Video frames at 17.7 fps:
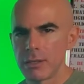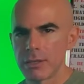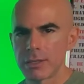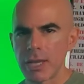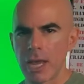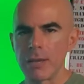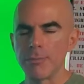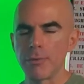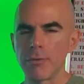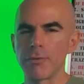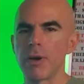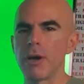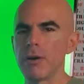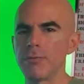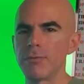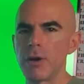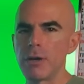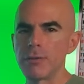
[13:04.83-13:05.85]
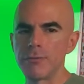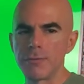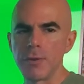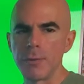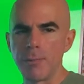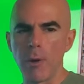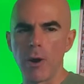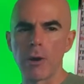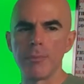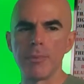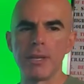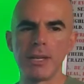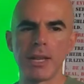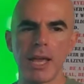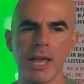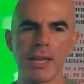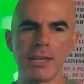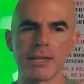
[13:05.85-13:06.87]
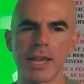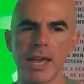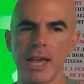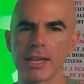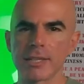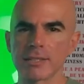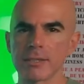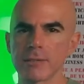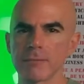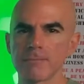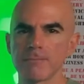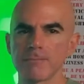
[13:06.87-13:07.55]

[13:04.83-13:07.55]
type of, of, of department and task?